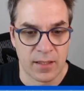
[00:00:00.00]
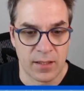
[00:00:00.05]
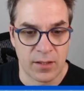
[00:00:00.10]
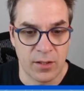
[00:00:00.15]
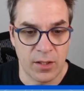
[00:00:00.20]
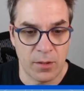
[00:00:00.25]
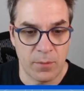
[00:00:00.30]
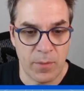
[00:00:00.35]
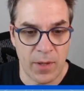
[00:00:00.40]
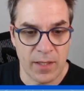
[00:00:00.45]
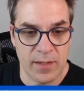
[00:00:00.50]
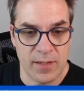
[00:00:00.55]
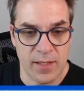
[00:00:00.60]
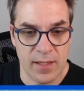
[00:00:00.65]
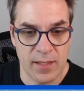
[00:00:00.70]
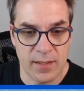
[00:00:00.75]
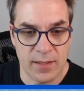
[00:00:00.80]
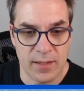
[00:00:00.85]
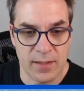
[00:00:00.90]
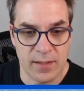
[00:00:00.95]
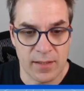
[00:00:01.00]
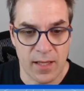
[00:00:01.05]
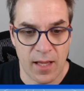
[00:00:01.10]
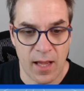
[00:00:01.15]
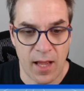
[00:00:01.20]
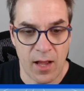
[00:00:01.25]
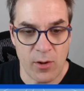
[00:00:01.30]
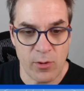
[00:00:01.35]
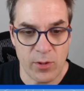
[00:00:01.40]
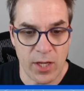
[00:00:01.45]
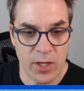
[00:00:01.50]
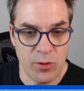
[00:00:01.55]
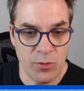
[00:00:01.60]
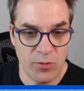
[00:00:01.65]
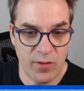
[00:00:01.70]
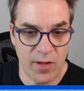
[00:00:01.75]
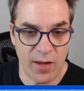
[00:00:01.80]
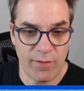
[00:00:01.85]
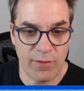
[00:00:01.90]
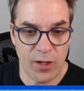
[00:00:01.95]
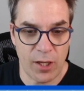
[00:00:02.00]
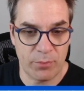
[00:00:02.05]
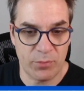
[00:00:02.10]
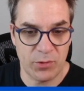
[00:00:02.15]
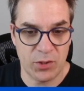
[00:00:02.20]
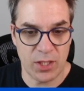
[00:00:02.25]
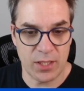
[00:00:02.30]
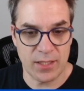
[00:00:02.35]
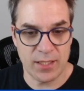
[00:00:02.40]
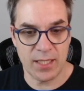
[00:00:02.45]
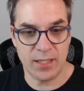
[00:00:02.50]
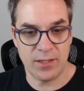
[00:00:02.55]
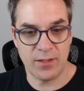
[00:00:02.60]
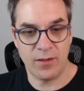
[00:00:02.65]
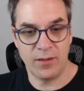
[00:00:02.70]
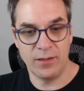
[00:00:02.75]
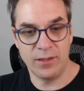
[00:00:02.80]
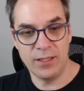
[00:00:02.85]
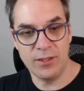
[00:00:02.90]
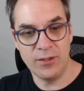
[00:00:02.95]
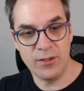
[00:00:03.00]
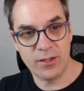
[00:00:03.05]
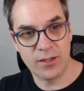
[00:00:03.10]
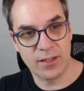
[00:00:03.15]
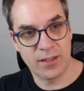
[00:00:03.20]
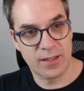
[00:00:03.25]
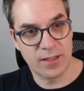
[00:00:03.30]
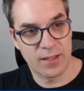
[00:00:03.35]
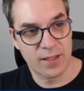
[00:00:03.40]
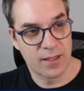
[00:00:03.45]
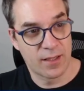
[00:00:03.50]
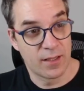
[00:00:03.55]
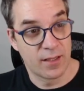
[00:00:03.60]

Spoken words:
Not Matthias. How can you develop .NET on Linux?